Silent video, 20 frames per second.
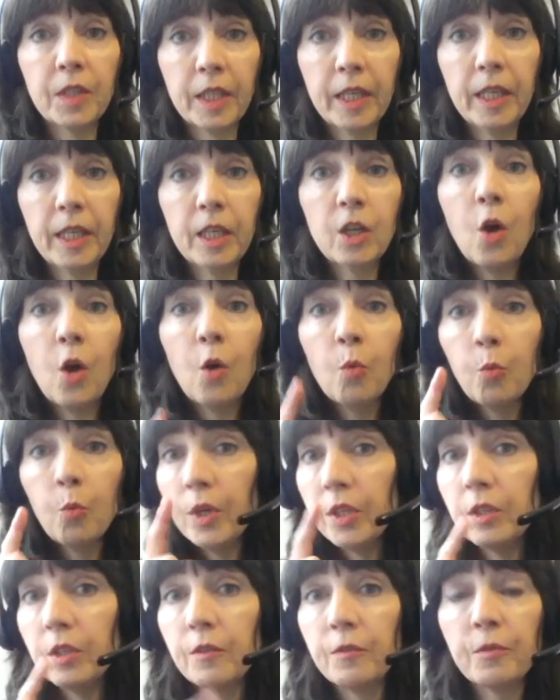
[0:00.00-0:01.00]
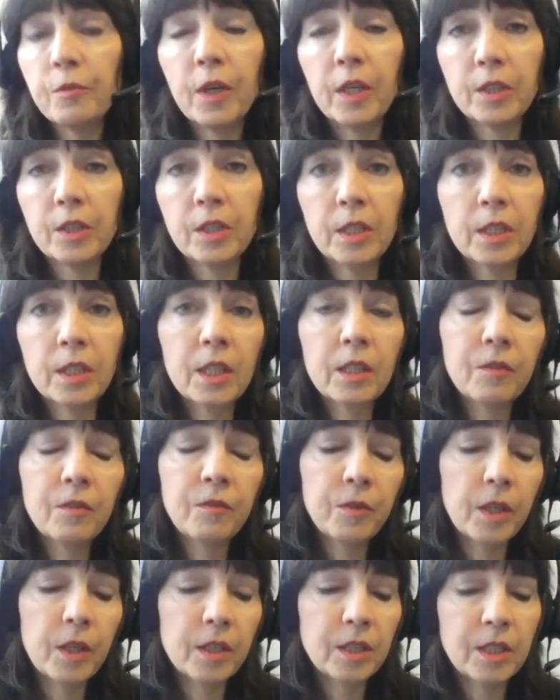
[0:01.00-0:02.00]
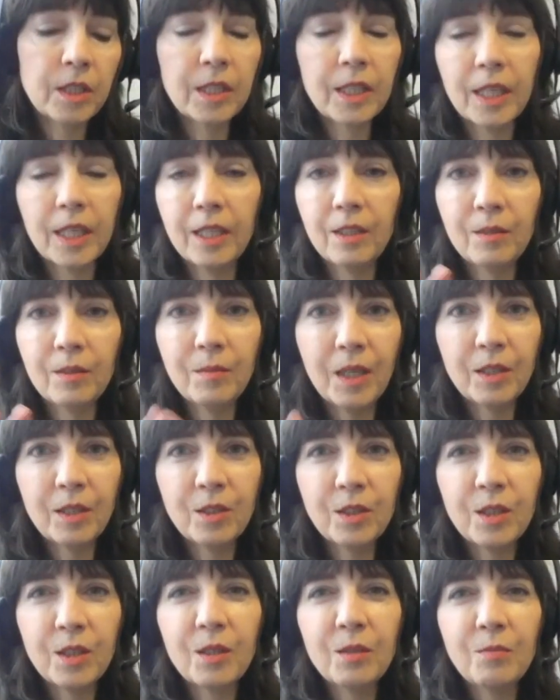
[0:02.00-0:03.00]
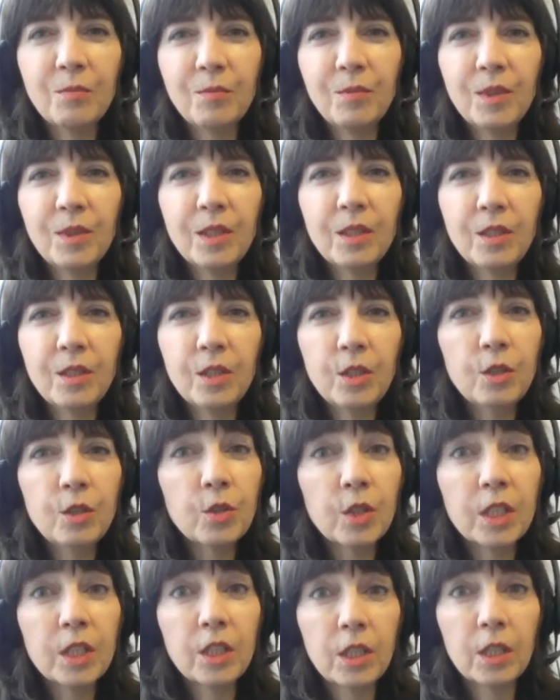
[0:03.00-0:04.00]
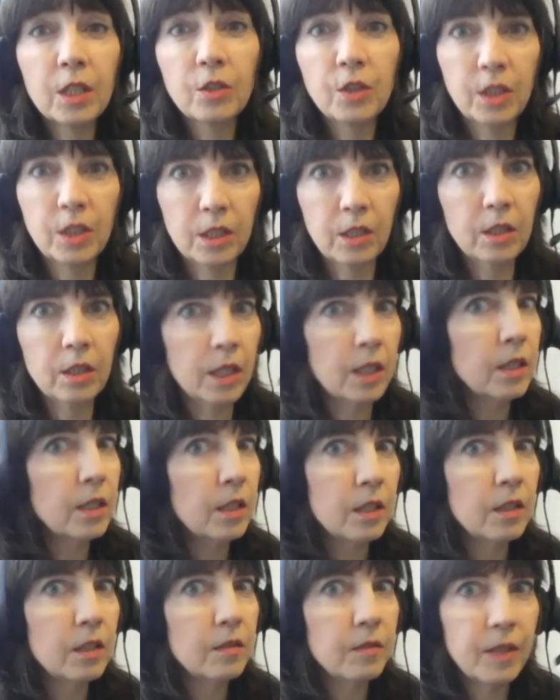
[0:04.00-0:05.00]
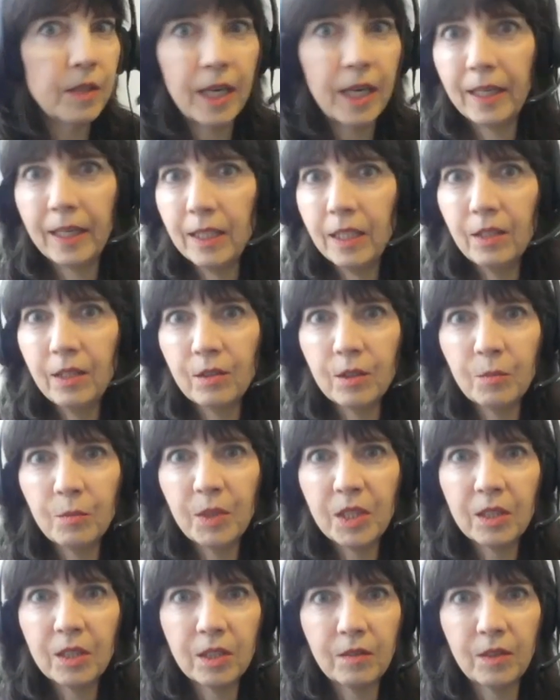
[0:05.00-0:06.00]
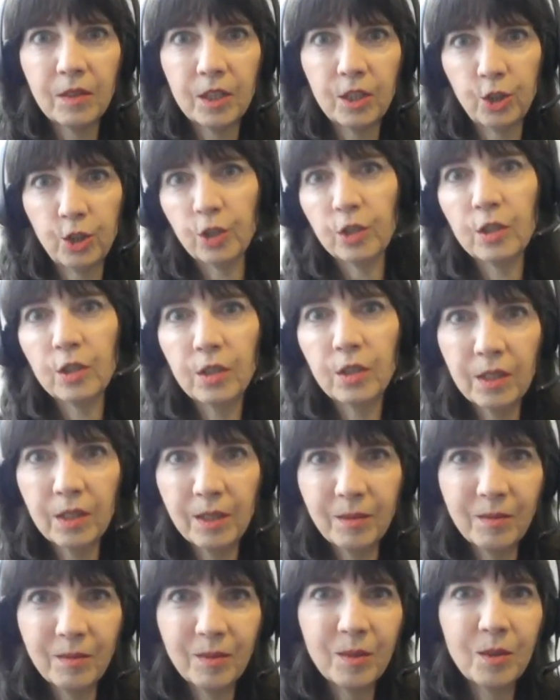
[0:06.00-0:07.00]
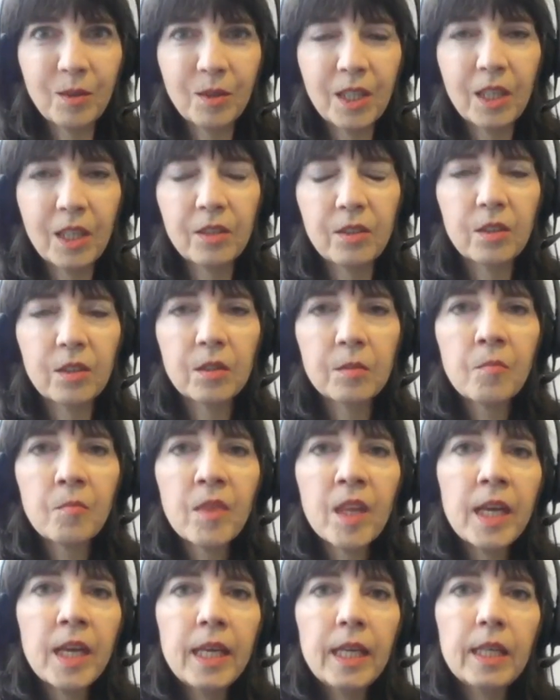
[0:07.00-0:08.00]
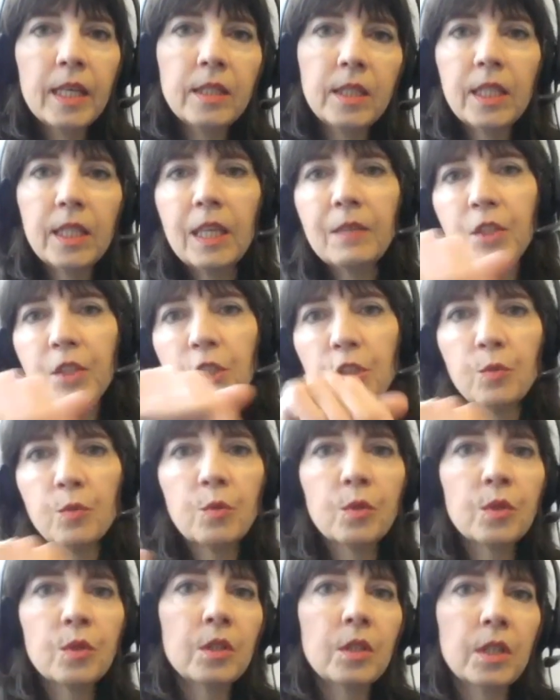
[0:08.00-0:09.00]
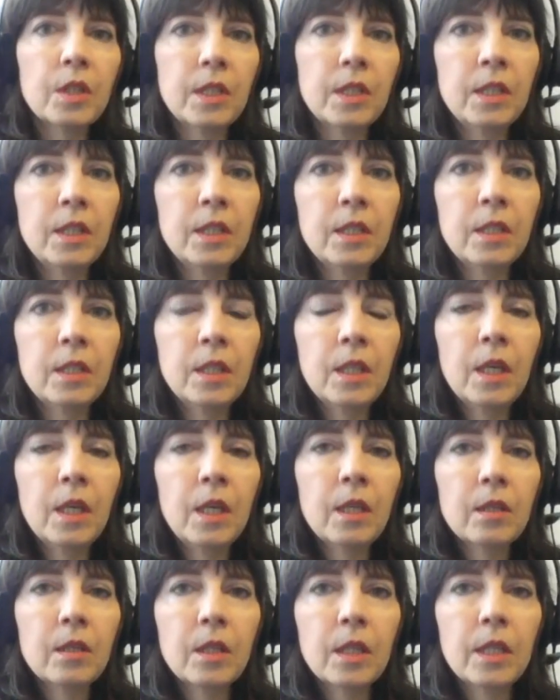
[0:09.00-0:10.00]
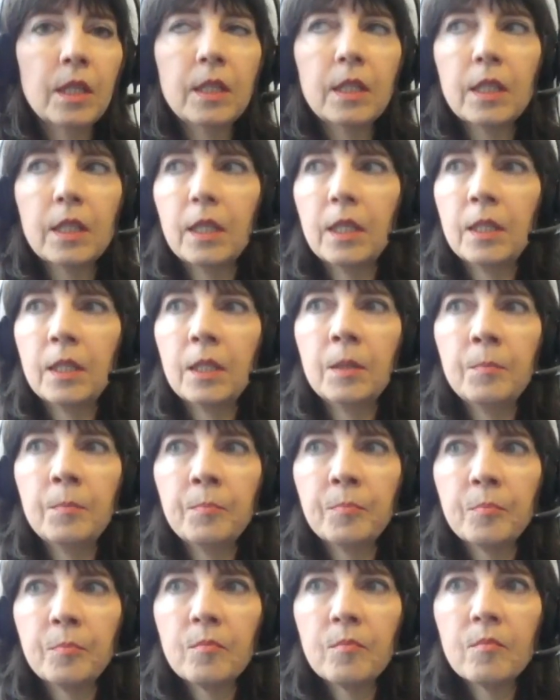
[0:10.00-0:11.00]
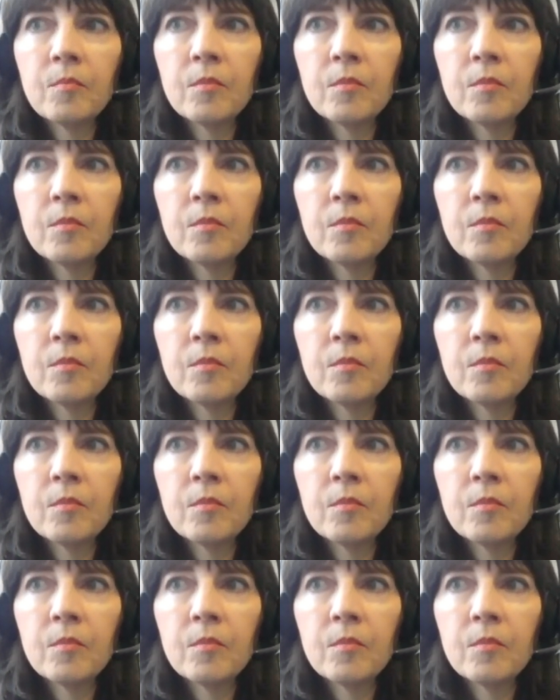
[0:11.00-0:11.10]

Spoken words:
cake with the frosting. Now, the frosting, I don't usually indulge in a lot of that either because of the sugar and all the other. It did have a swirl in it, like some